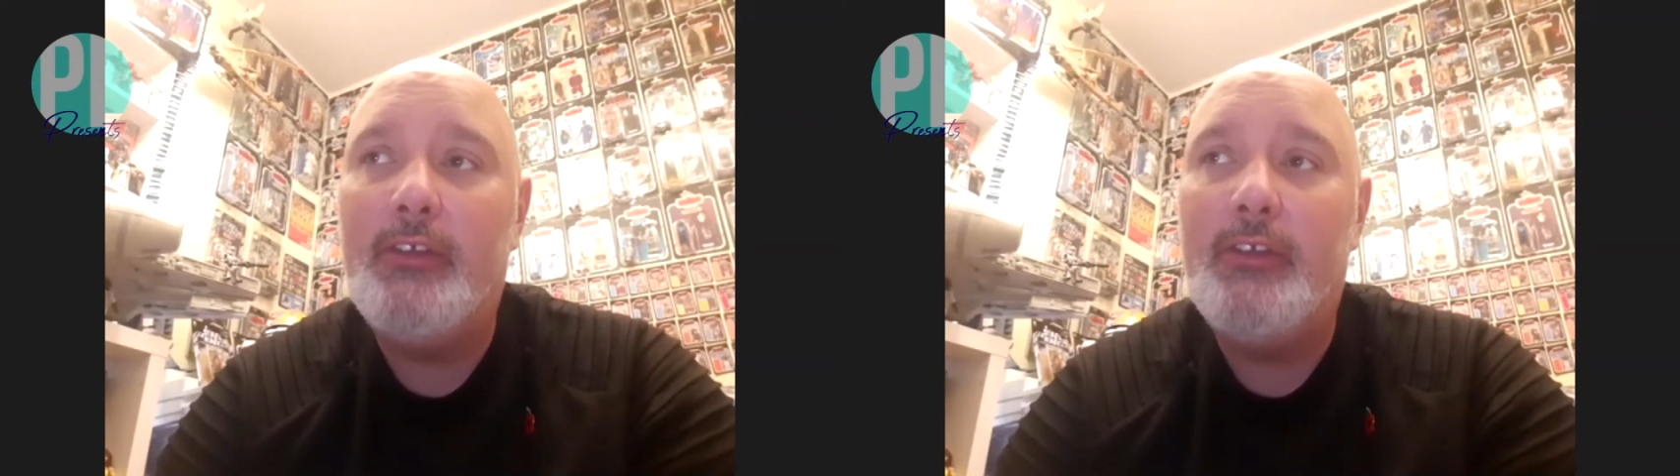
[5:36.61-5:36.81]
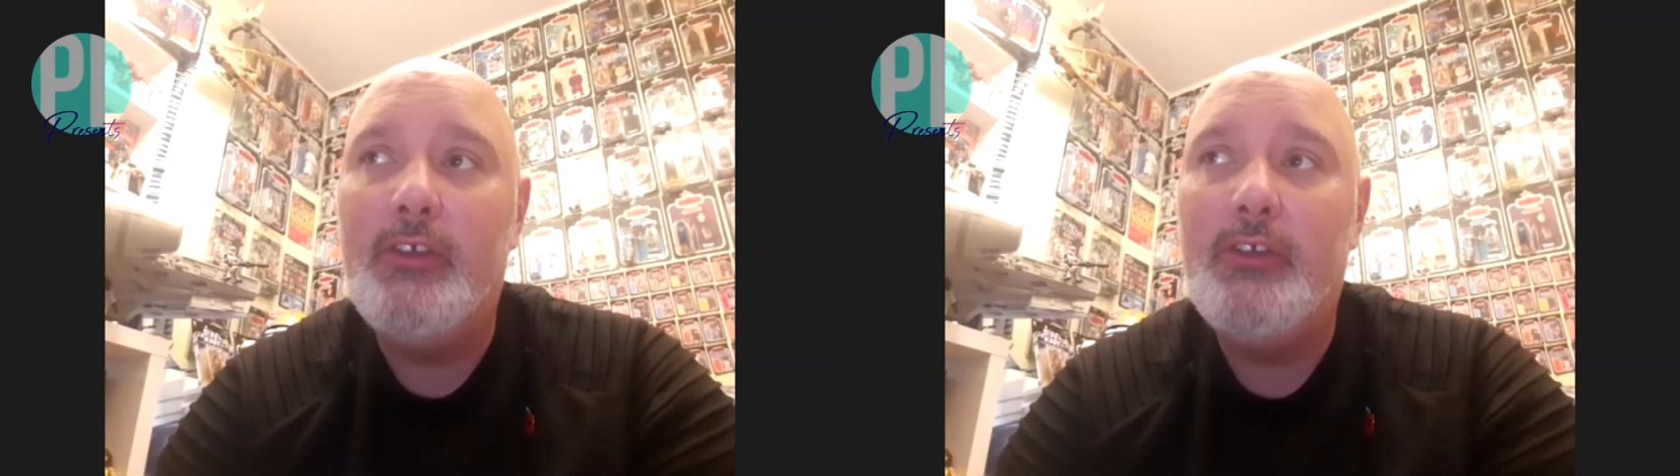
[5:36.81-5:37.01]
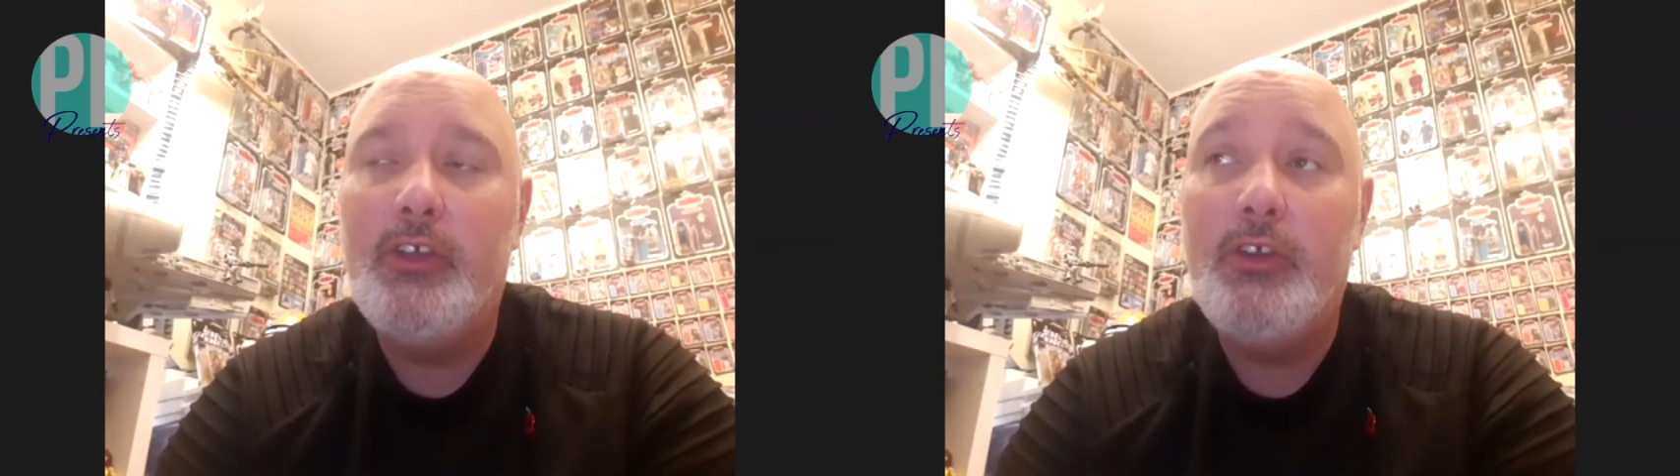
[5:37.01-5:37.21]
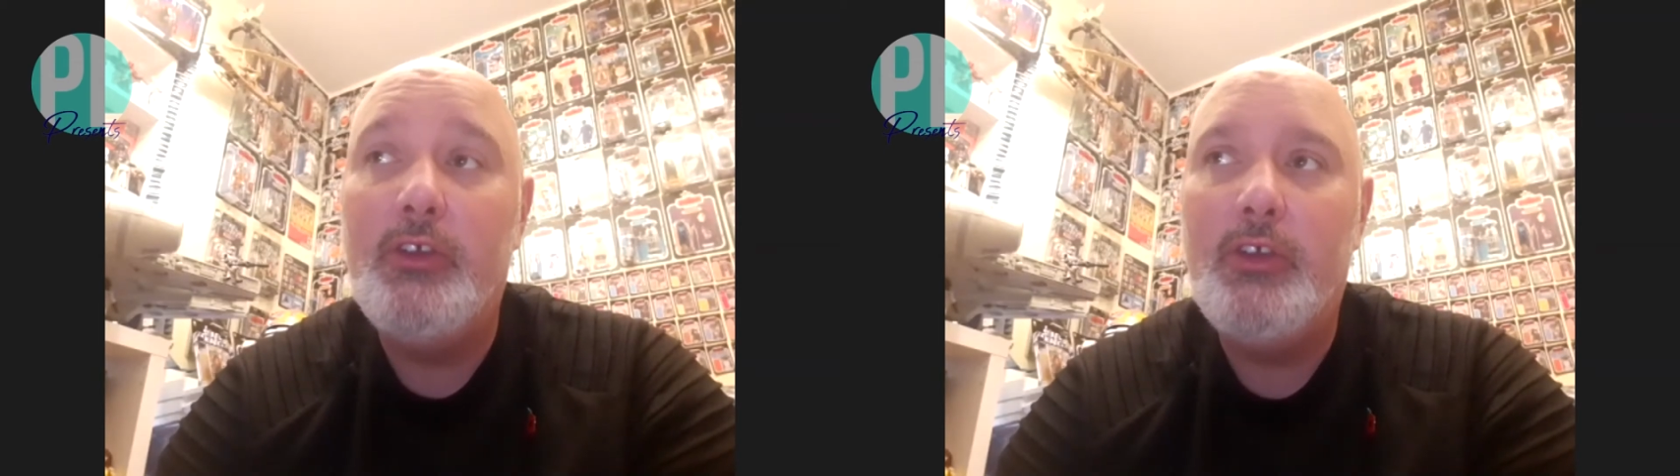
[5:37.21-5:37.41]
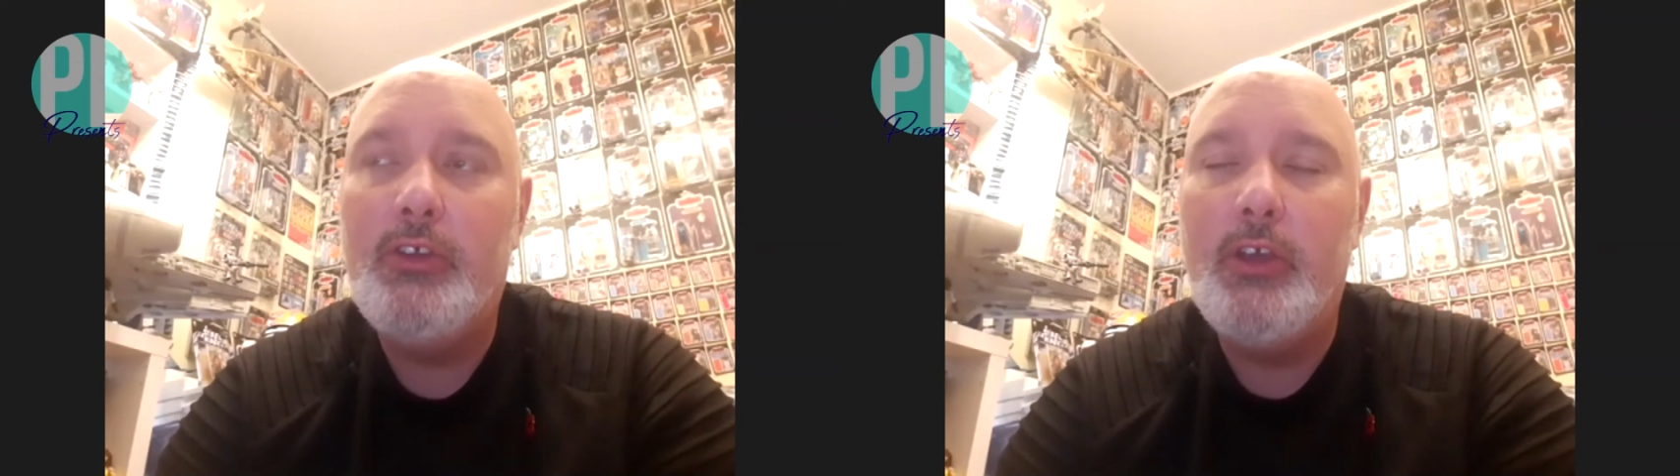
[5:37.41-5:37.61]

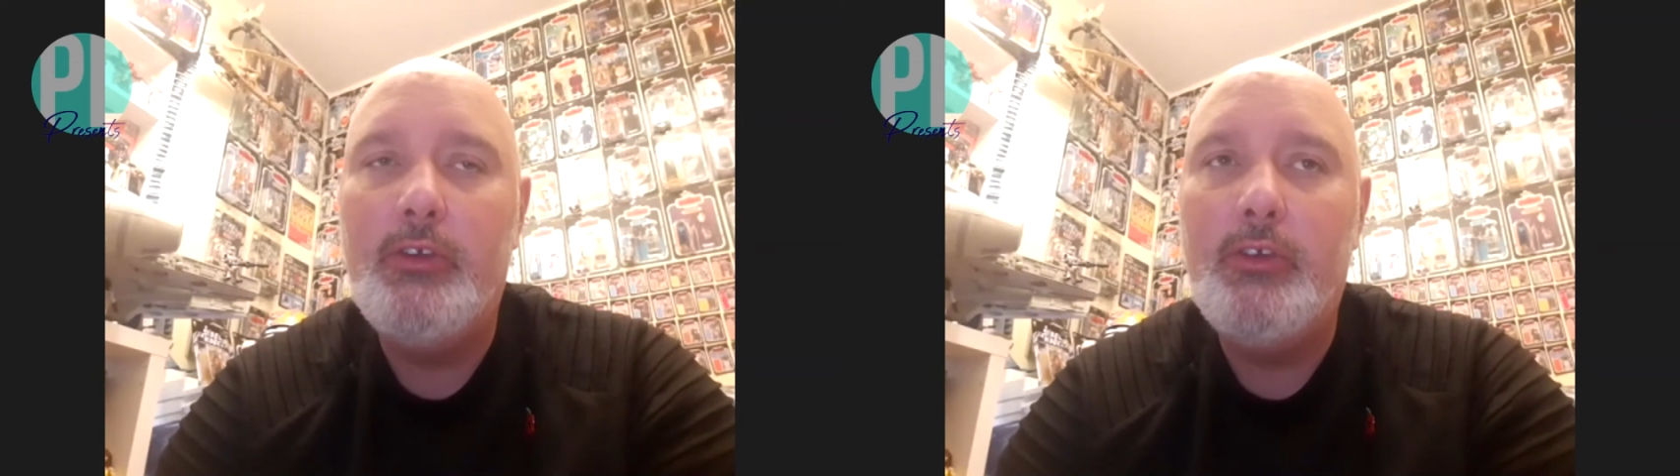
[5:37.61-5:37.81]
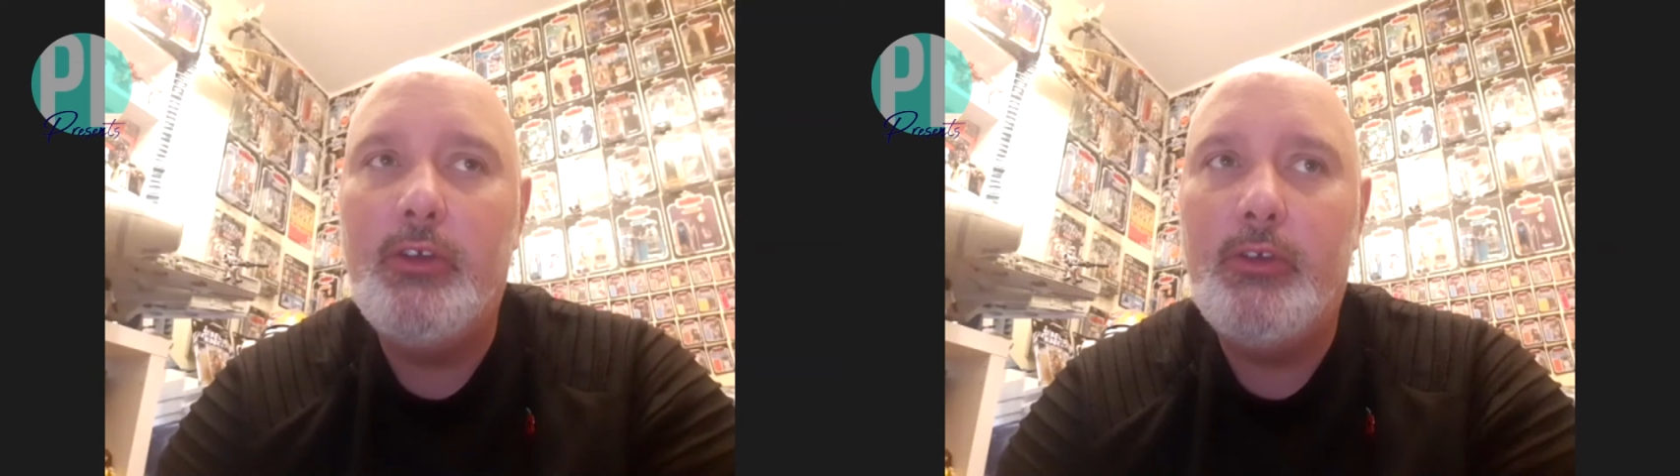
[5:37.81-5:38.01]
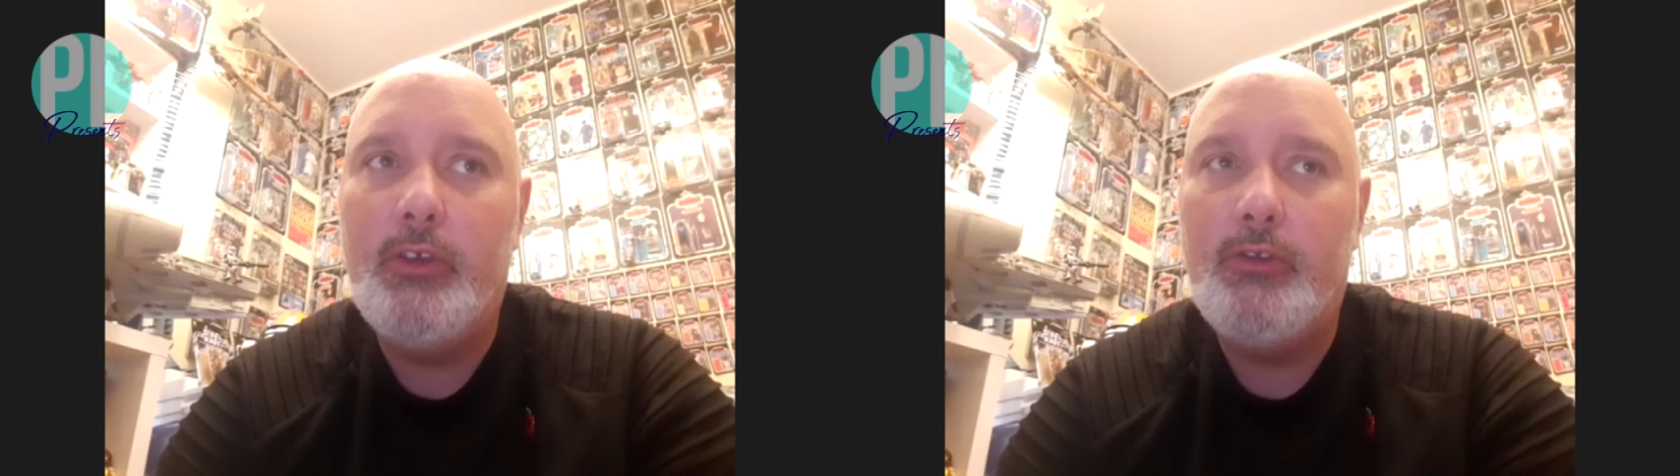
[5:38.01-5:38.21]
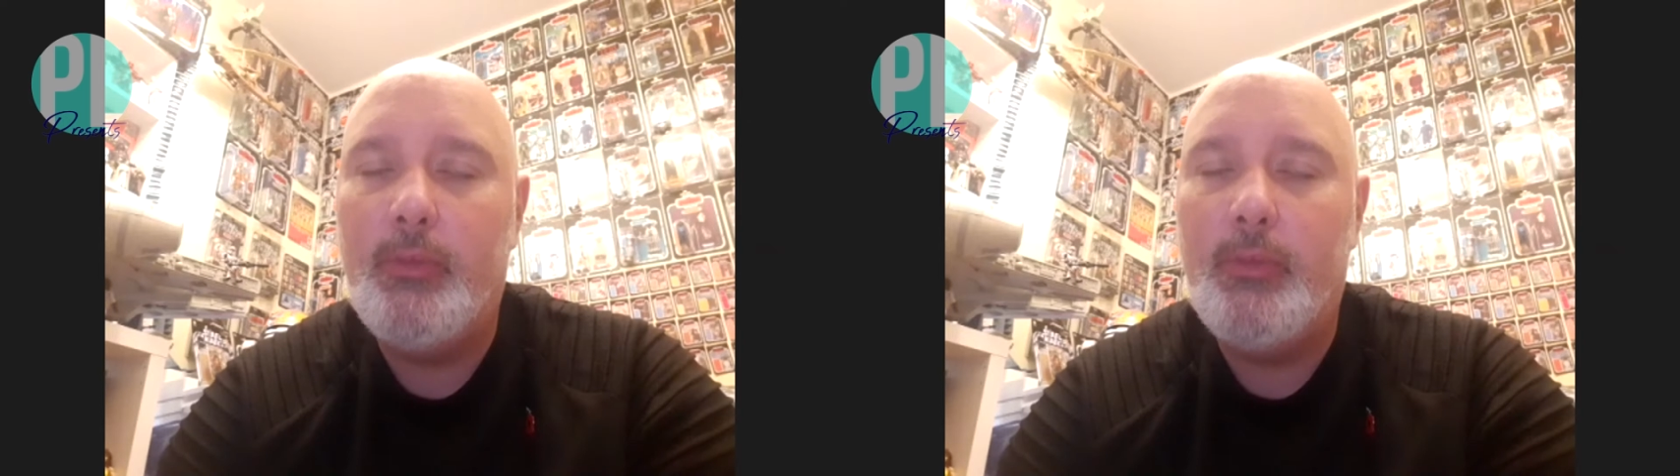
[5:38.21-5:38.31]
your